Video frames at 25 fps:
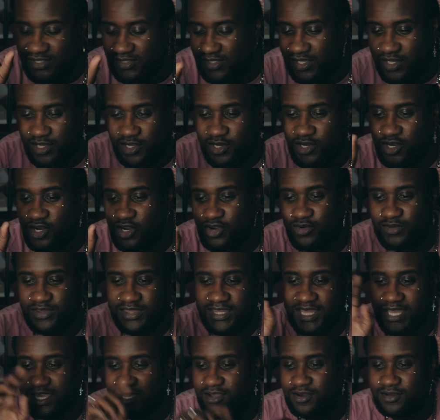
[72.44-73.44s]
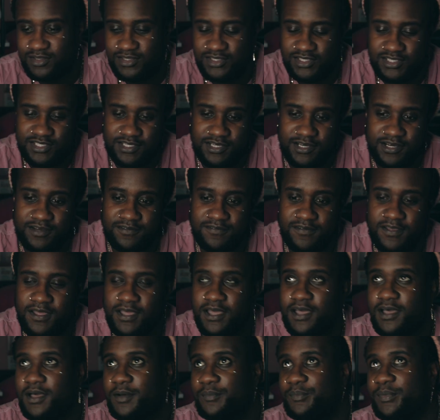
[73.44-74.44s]
singer and that kind of stuff.
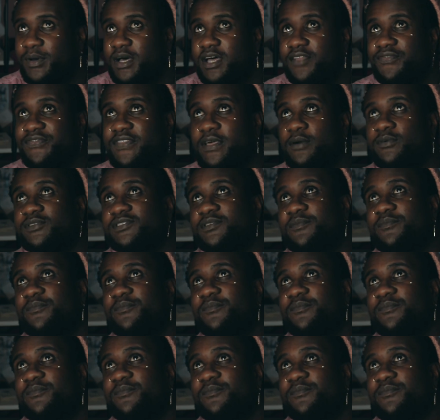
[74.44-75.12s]
But there was a